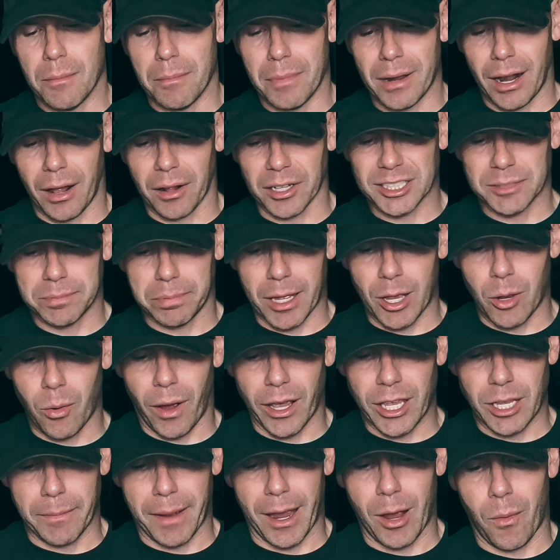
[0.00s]
But I'll explain
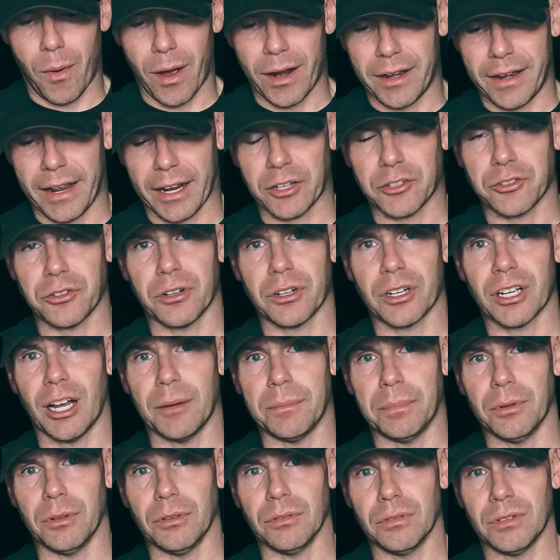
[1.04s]
why you might want an extra
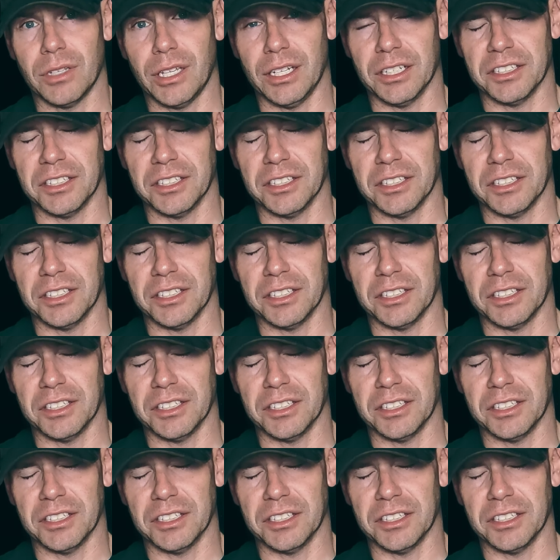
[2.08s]
couple